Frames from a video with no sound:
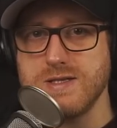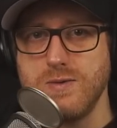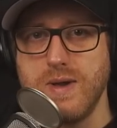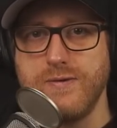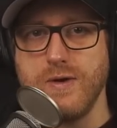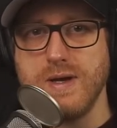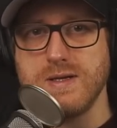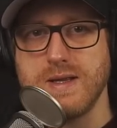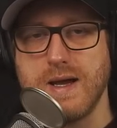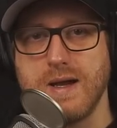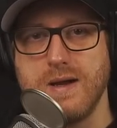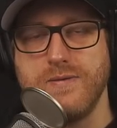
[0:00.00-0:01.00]
So if you're into
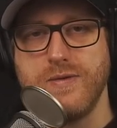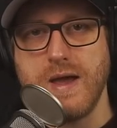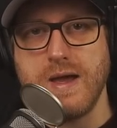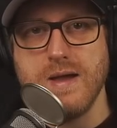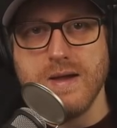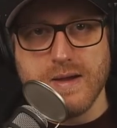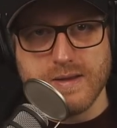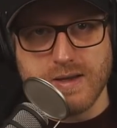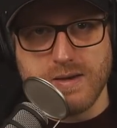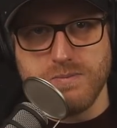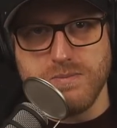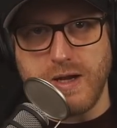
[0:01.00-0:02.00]
that kind of thing,
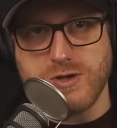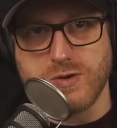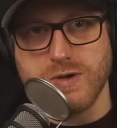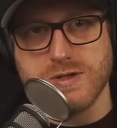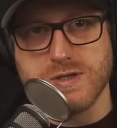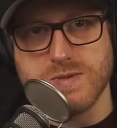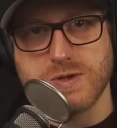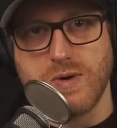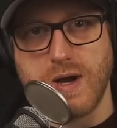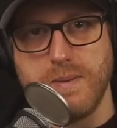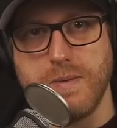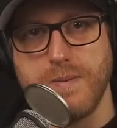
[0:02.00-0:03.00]
then make sure you
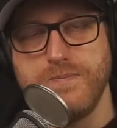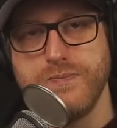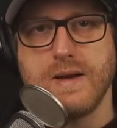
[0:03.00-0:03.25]
subscribe.